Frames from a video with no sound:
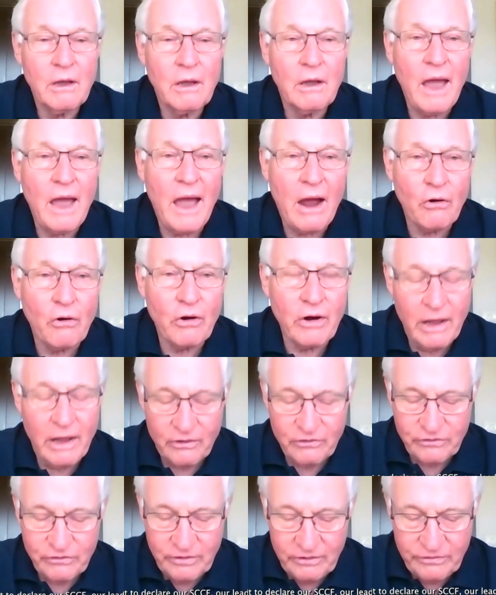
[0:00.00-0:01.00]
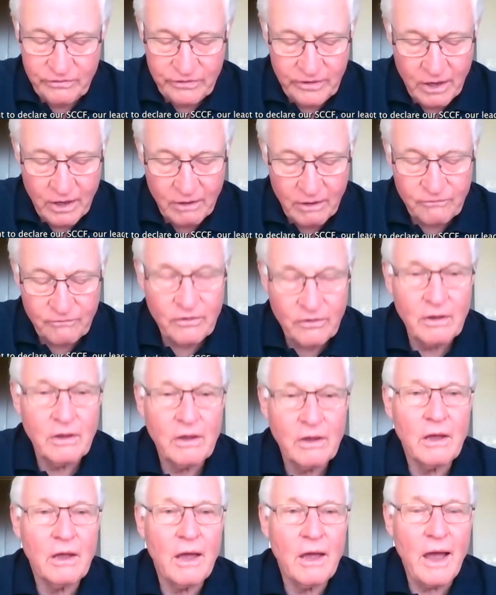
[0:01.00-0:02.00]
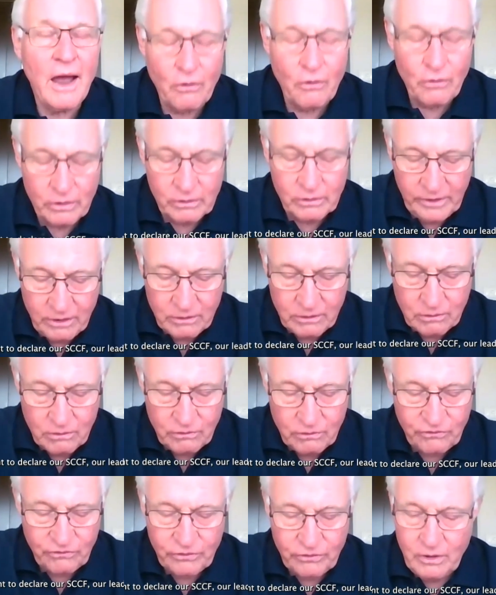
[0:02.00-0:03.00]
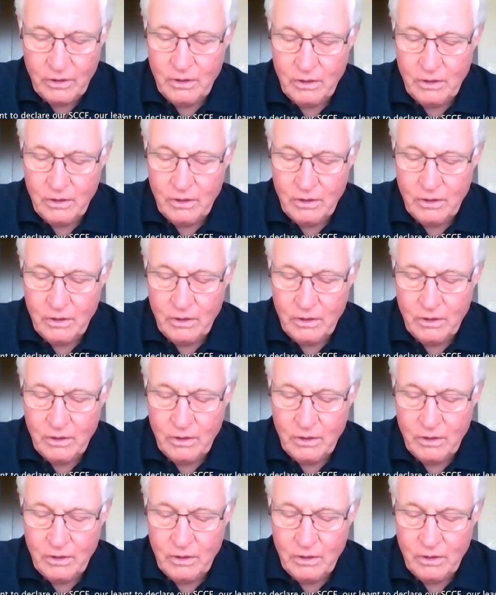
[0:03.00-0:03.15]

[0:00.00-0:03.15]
our SCCF, our leaders,